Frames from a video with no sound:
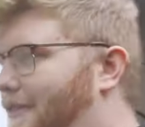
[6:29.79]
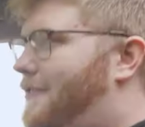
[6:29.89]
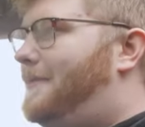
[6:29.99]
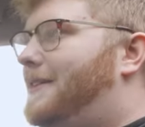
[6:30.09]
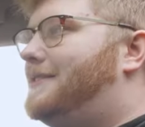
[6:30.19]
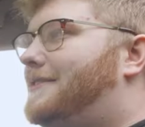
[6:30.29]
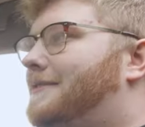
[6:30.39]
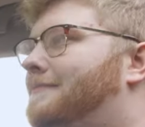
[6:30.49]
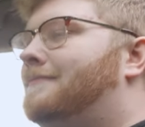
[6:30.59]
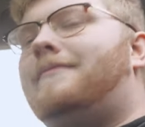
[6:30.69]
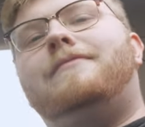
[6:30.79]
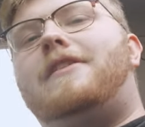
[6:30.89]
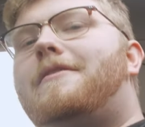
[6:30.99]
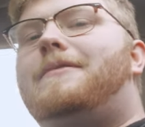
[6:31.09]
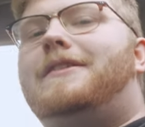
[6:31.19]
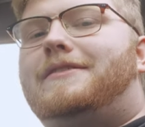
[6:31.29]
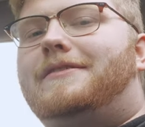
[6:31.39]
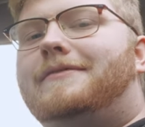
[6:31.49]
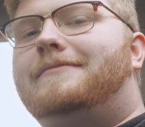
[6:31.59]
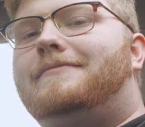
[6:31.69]
Very pleased. Very pleased.
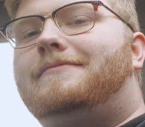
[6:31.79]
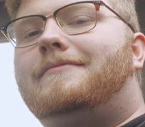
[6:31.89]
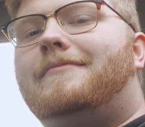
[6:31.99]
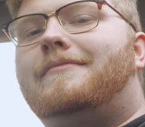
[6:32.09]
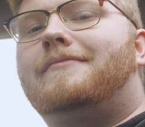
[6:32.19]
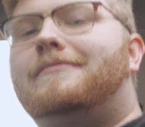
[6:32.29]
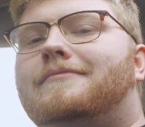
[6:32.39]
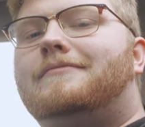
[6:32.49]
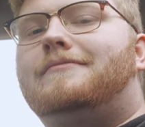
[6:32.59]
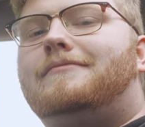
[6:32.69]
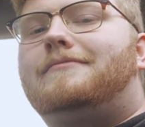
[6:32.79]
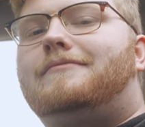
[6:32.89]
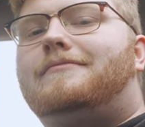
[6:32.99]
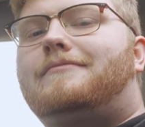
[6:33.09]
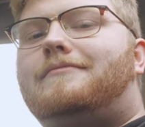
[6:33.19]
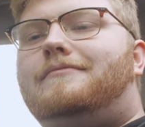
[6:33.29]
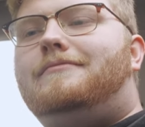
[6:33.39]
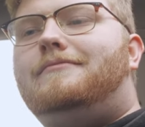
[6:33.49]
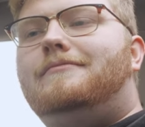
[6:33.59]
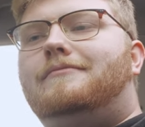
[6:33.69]
Are you excited to be doing things
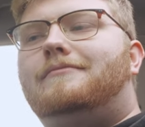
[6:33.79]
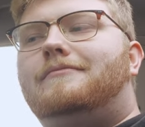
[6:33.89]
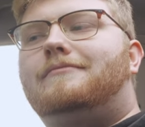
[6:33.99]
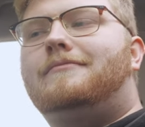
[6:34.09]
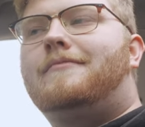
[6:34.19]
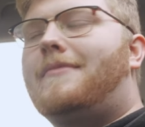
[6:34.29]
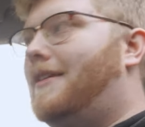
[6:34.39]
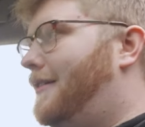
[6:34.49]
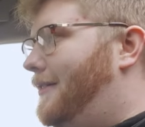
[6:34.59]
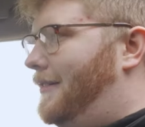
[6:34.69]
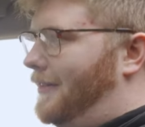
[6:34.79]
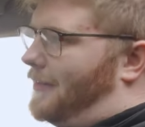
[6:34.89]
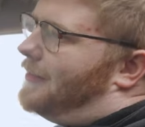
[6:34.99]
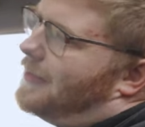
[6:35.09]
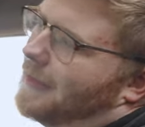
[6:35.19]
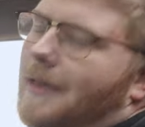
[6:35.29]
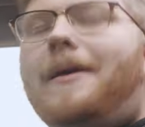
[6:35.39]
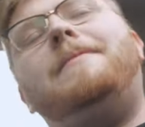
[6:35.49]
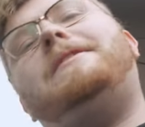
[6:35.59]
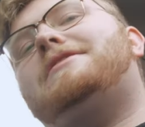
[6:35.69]
to this car? There
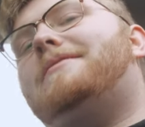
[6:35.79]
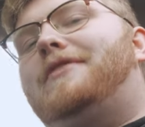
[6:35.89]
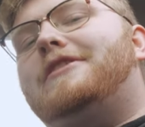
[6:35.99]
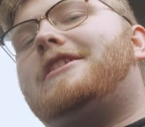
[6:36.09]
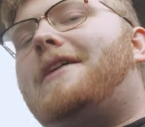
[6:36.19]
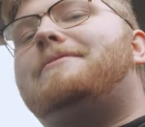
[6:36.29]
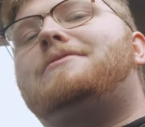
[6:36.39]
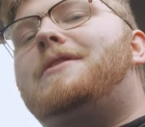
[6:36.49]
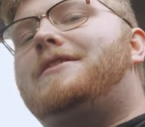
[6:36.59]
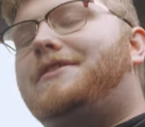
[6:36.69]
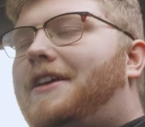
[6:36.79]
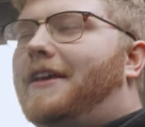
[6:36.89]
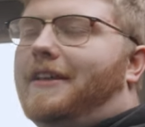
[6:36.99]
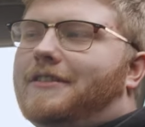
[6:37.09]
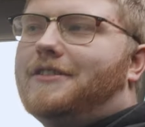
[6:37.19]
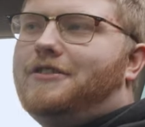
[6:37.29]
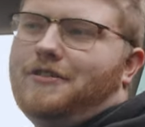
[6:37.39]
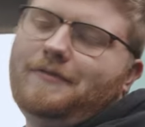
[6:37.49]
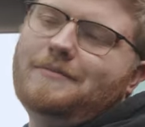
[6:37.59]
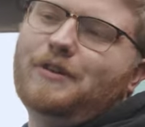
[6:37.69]
may be some things that happen to it. It's the daily, so you
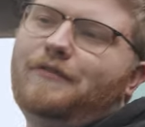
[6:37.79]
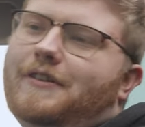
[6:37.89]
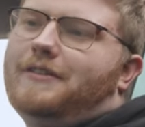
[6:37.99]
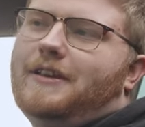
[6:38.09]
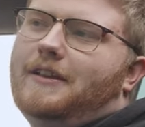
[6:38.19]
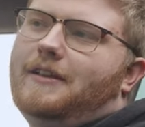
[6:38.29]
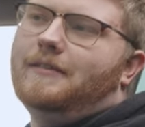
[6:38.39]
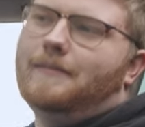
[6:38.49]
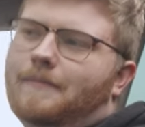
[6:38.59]
shouldn't really modify the daily.